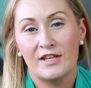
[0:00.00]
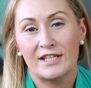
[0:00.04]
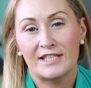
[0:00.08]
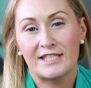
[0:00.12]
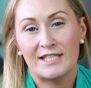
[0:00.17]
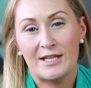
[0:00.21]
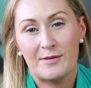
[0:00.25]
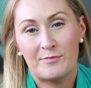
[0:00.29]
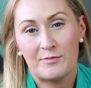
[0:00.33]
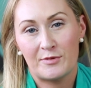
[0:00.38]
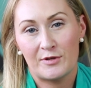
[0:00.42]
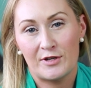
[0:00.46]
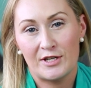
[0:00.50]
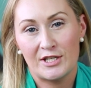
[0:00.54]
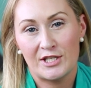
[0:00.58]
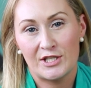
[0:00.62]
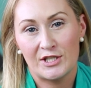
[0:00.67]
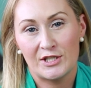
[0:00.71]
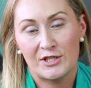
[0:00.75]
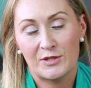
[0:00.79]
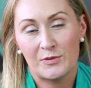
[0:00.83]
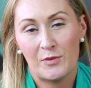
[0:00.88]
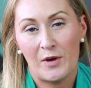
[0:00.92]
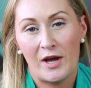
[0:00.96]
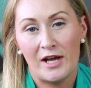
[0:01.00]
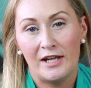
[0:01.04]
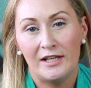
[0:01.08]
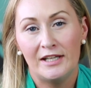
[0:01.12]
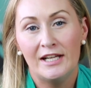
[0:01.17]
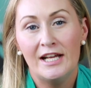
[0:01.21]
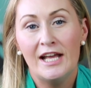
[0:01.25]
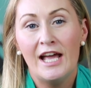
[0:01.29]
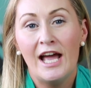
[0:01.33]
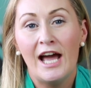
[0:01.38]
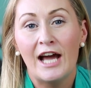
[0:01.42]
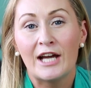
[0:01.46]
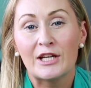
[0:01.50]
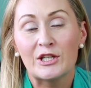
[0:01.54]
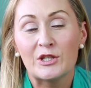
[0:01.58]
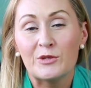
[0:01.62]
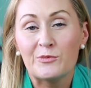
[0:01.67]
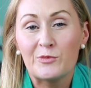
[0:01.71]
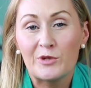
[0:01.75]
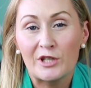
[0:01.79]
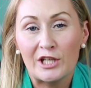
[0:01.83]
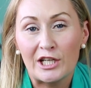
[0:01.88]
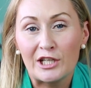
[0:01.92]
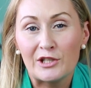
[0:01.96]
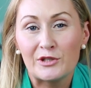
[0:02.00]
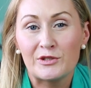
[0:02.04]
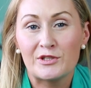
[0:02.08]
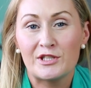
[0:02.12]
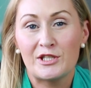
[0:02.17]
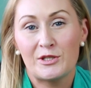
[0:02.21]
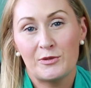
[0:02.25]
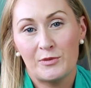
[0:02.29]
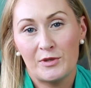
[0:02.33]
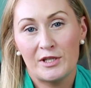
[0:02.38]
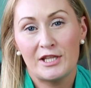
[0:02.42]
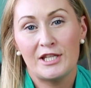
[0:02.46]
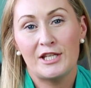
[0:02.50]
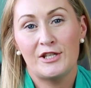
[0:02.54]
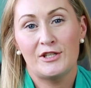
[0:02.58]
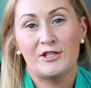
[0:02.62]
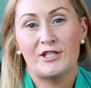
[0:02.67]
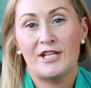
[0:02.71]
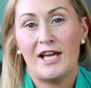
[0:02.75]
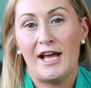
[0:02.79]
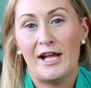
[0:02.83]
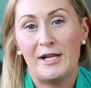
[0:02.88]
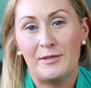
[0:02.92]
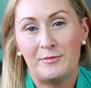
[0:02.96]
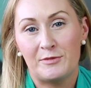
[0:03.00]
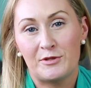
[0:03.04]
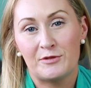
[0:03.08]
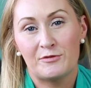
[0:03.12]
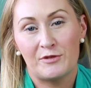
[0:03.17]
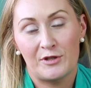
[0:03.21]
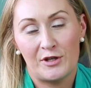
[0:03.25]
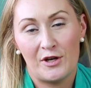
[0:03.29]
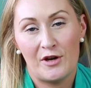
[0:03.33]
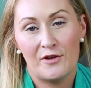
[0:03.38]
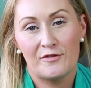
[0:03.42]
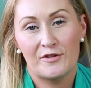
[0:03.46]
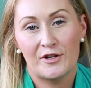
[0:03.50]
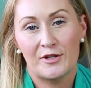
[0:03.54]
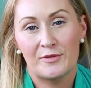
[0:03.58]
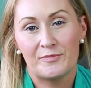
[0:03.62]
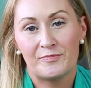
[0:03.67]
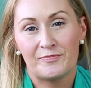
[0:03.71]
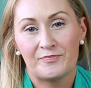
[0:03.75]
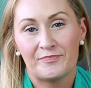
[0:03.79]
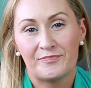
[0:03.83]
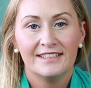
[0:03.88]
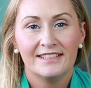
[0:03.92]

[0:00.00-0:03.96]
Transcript: that separation as well, and can work closely with you to help to recover.